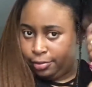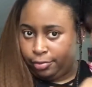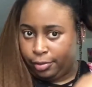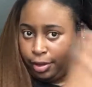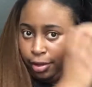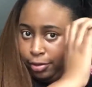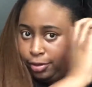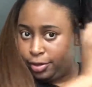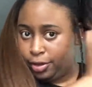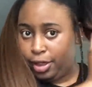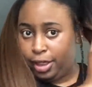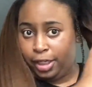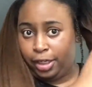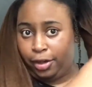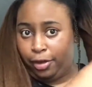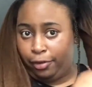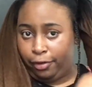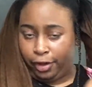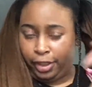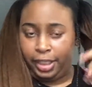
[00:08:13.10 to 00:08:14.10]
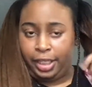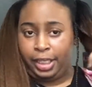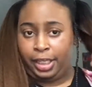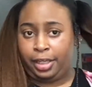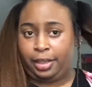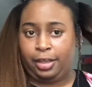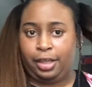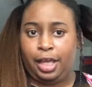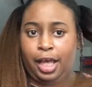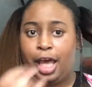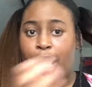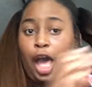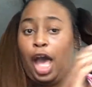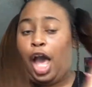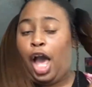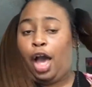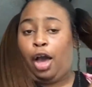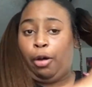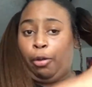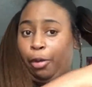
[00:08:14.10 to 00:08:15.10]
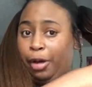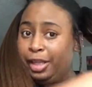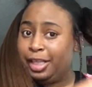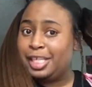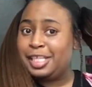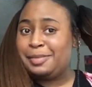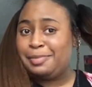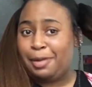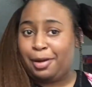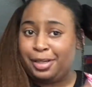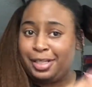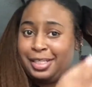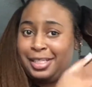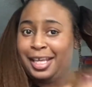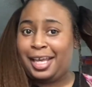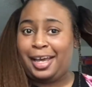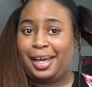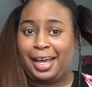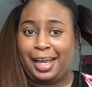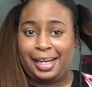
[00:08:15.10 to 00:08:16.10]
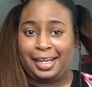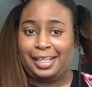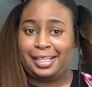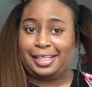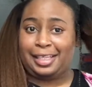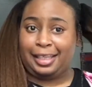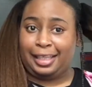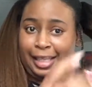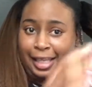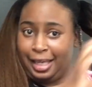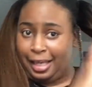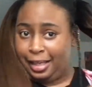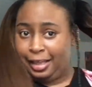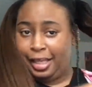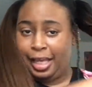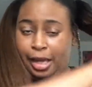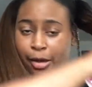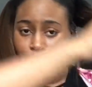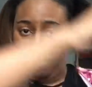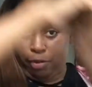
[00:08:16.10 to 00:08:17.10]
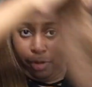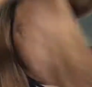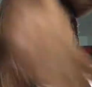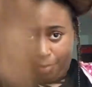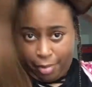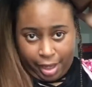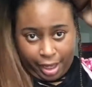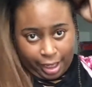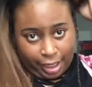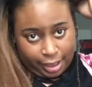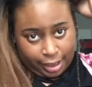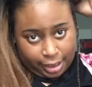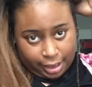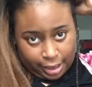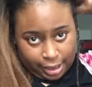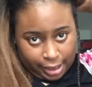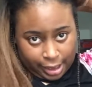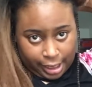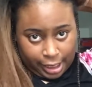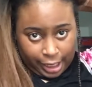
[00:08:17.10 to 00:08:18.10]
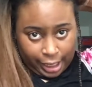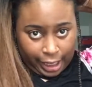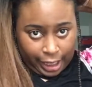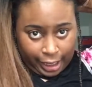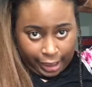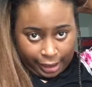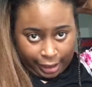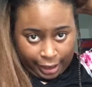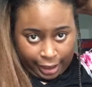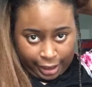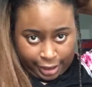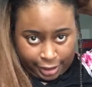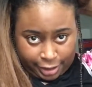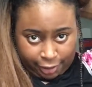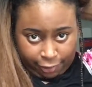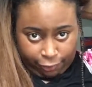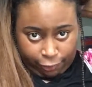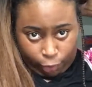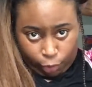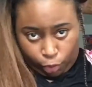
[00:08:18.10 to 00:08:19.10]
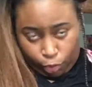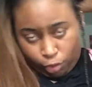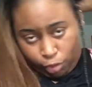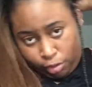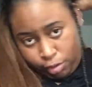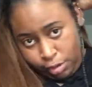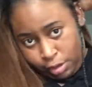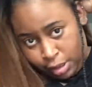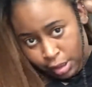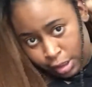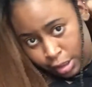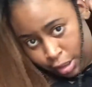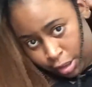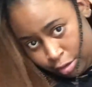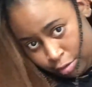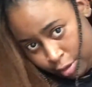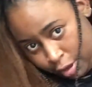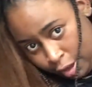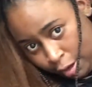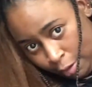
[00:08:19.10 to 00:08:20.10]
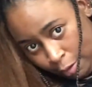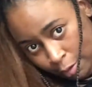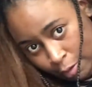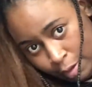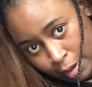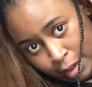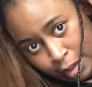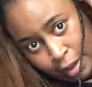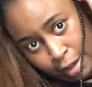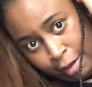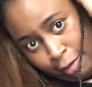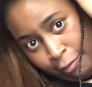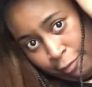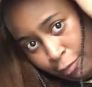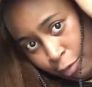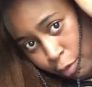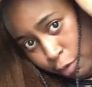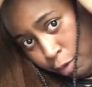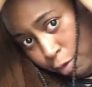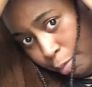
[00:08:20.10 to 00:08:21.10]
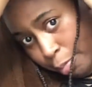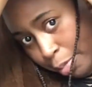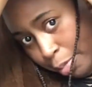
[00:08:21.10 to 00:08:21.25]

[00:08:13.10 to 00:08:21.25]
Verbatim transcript: you're going to start it over again with this ponytail and this length, it would make a nice full, you know, full